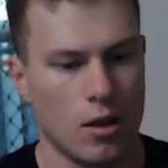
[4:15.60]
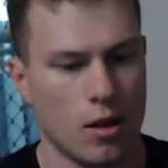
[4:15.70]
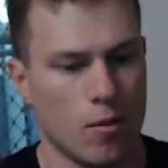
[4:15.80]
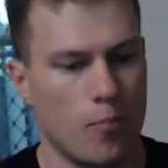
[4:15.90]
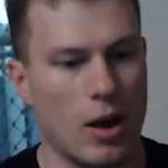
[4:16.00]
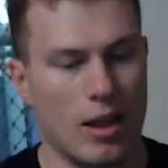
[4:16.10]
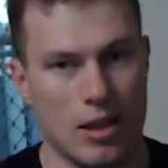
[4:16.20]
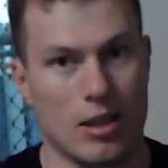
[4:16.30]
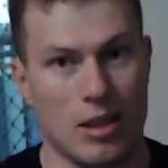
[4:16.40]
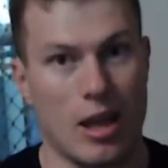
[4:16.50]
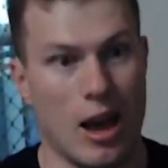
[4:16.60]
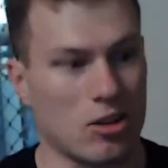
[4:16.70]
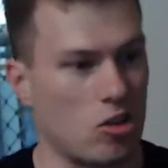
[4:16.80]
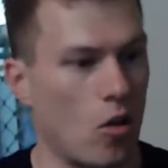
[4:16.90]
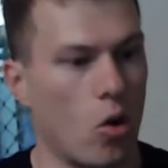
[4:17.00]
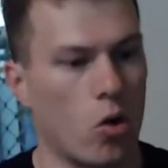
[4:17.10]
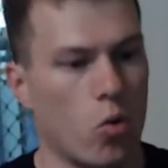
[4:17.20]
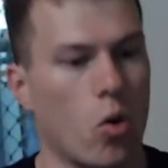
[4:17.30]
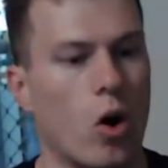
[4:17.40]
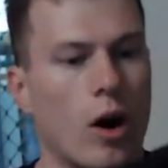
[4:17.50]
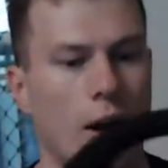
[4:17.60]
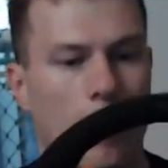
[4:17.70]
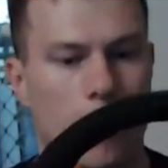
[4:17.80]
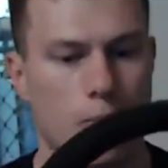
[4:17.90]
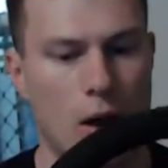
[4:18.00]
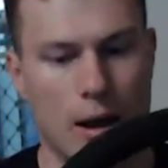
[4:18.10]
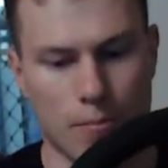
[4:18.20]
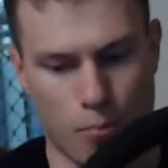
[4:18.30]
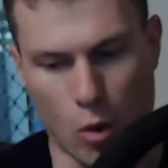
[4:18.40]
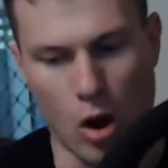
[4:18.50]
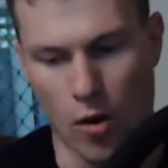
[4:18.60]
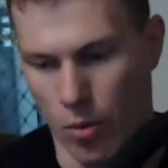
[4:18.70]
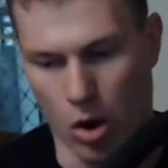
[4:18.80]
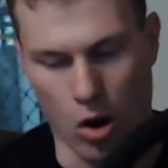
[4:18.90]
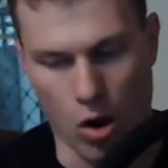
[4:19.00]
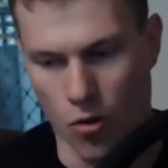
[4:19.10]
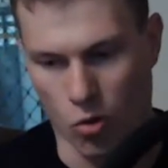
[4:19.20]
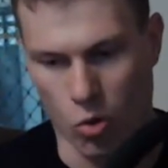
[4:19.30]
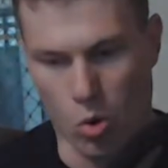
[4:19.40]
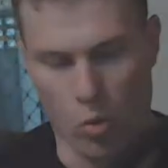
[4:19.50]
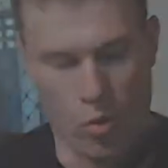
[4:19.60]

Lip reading: but they're actually a lot quieter. But overall,